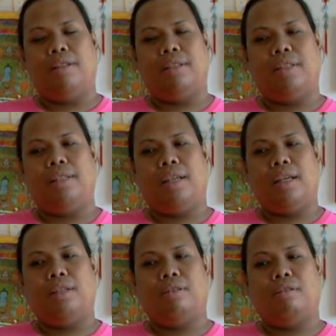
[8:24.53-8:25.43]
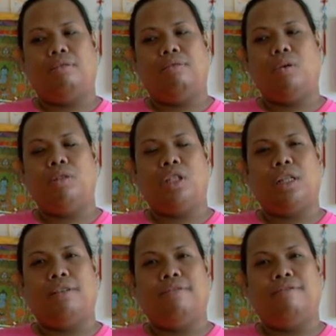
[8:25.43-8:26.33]
There's this
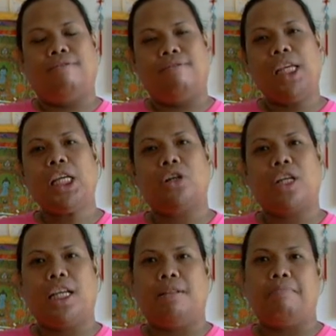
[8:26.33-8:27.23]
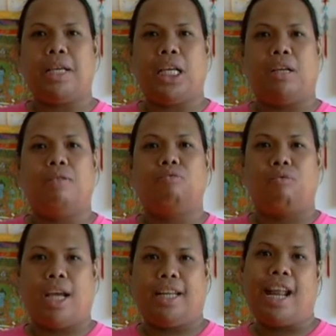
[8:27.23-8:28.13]
encroaching fear in me
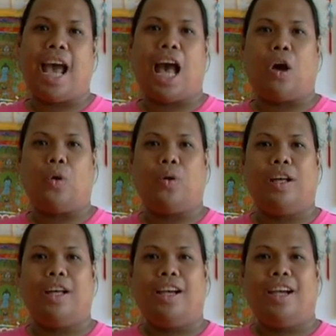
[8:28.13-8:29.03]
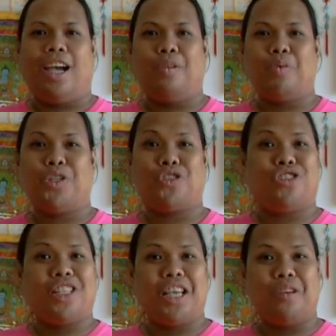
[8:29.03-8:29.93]
right now. And what
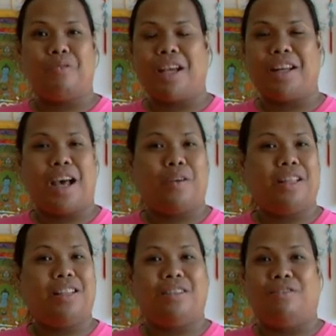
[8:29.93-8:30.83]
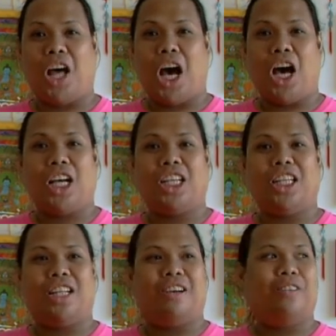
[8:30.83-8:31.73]
you're seeing right now in this vlog,
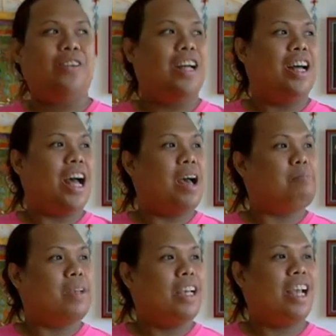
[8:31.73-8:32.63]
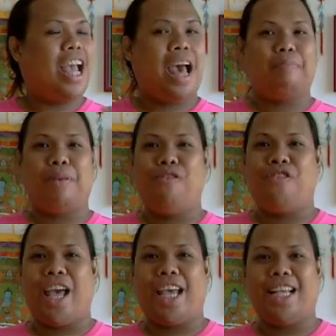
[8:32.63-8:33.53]
I'm being happy
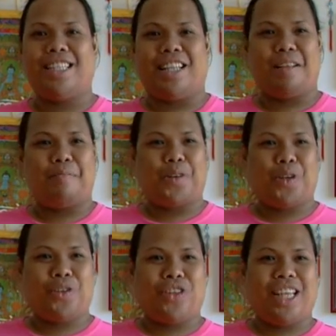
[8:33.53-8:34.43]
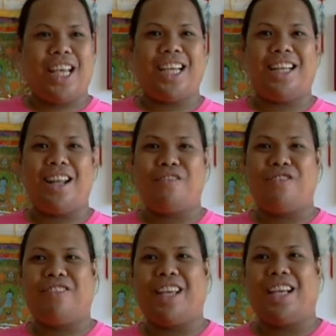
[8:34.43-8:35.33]
faced and I'm cooking and
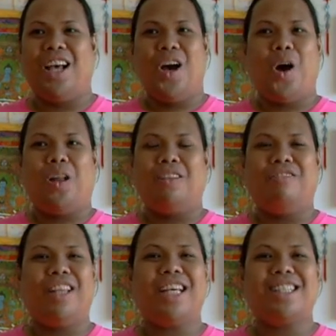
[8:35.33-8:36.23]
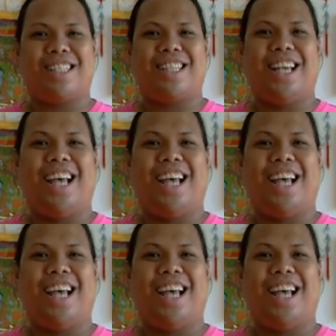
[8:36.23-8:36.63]
everything. All of this